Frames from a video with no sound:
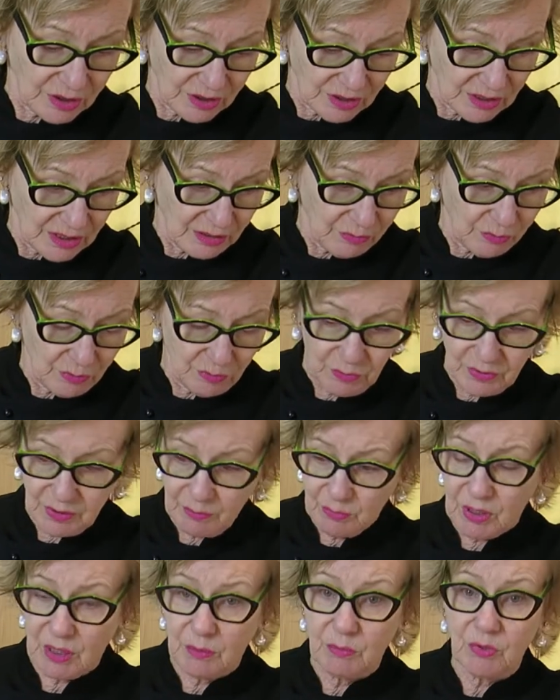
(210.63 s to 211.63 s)
see.
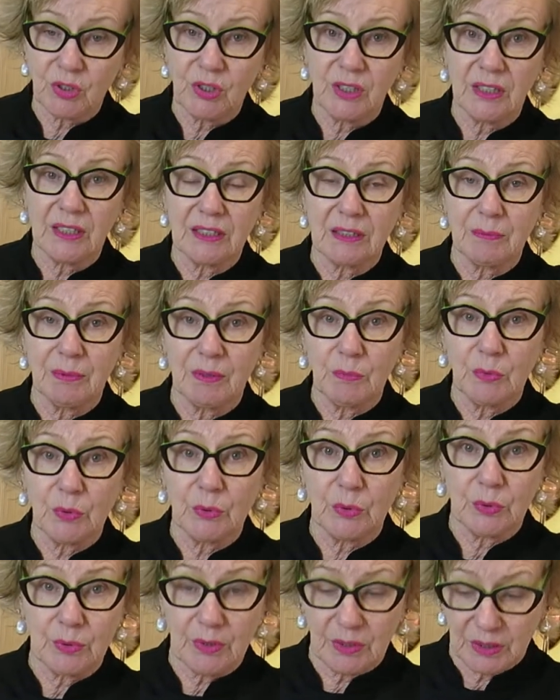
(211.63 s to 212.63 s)
Sometimes you need a little bit
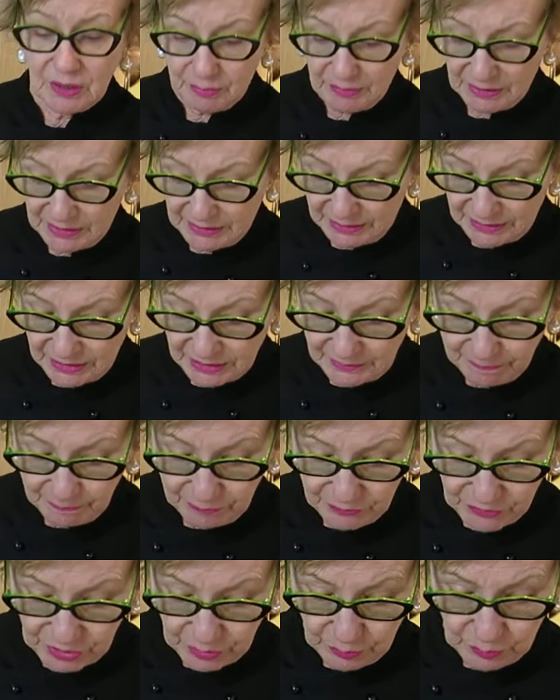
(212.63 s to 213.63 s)
more, a little bit less.
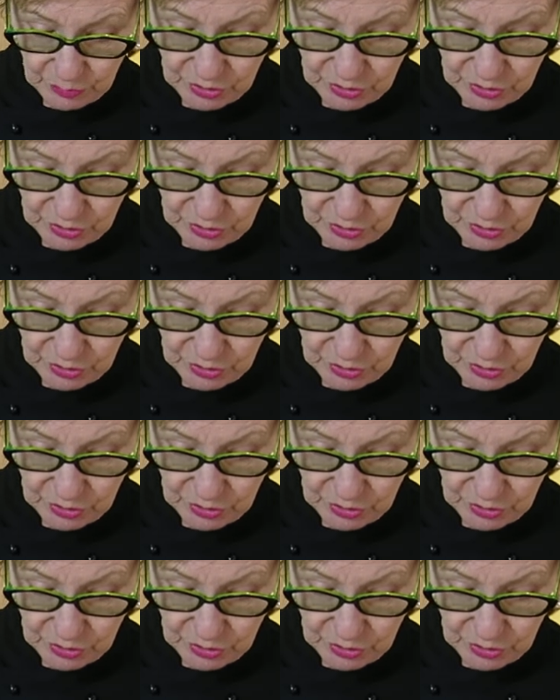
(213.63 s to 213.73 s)
So we'll